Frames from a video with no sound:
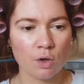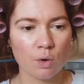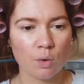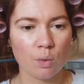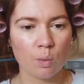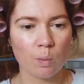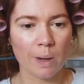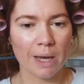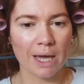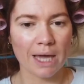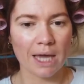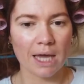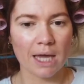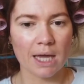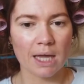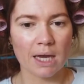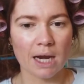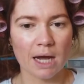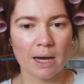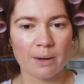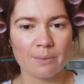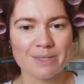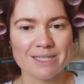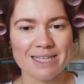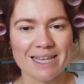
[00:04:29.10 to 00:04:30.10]
when
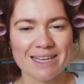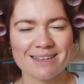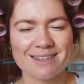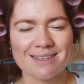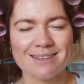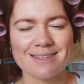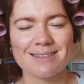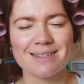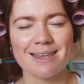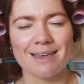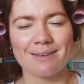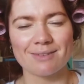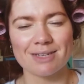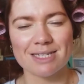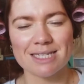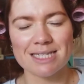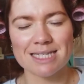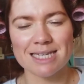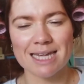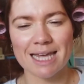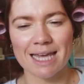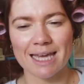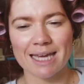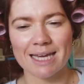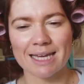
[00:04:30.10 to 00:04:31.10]
I was like
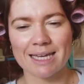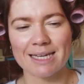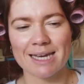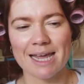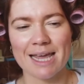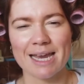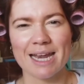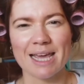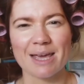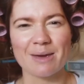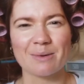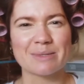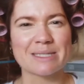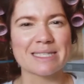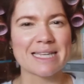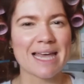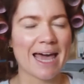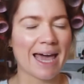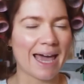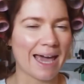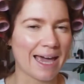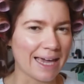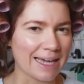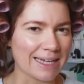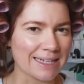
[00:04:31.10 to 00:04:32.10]
17 and he was
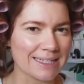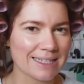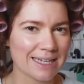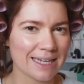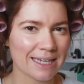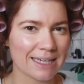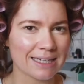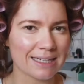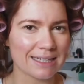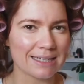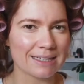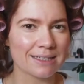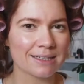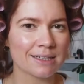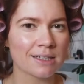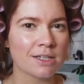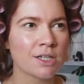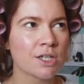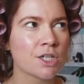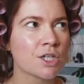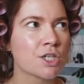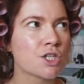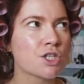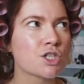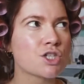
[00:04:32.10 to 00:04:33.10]
18.
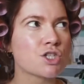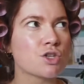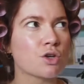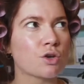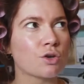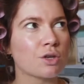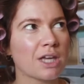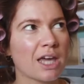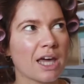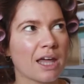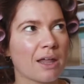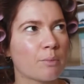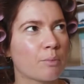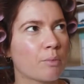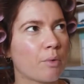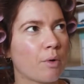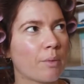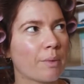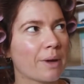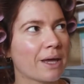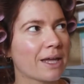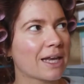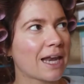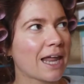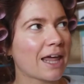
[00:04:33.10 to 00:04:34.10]
So yeah,
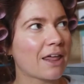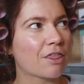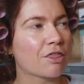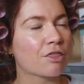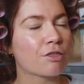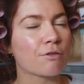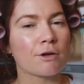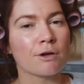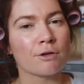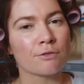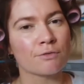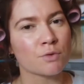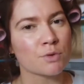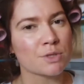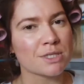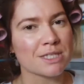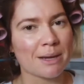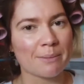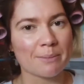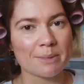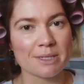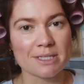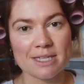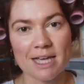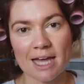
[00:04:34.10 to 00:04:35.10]
we had like 3 or 4
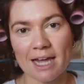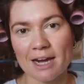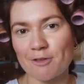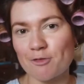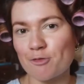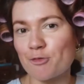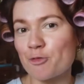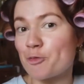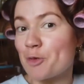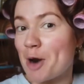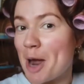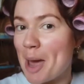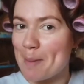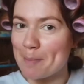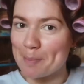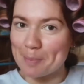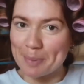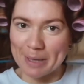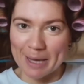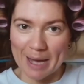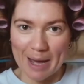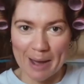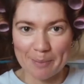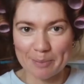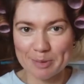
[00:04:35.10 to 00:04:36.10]
summers kind of
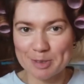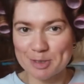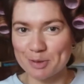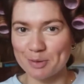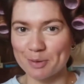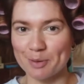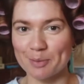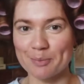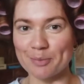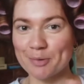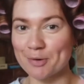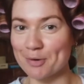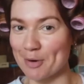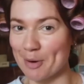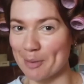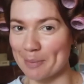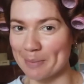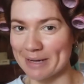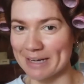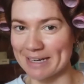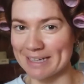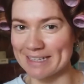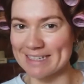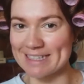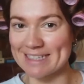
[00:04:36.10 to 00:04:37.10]
ramping up to a
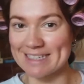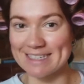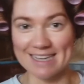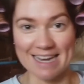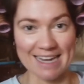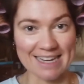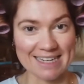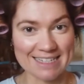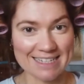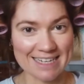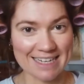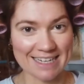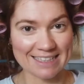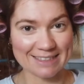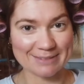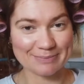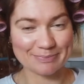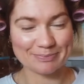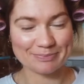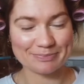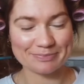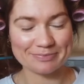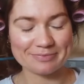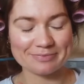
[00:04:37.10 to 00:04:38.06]
proper dating.